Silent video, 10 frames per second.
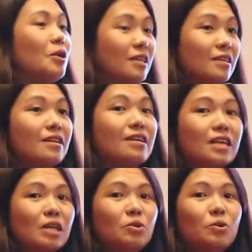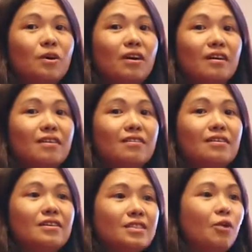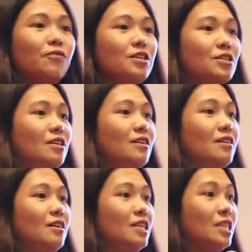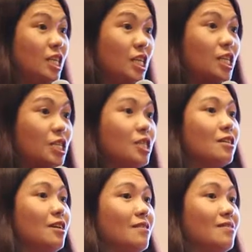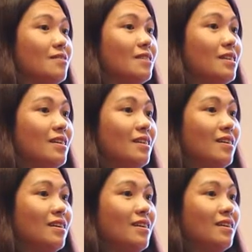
this green product label so that they can go global and earn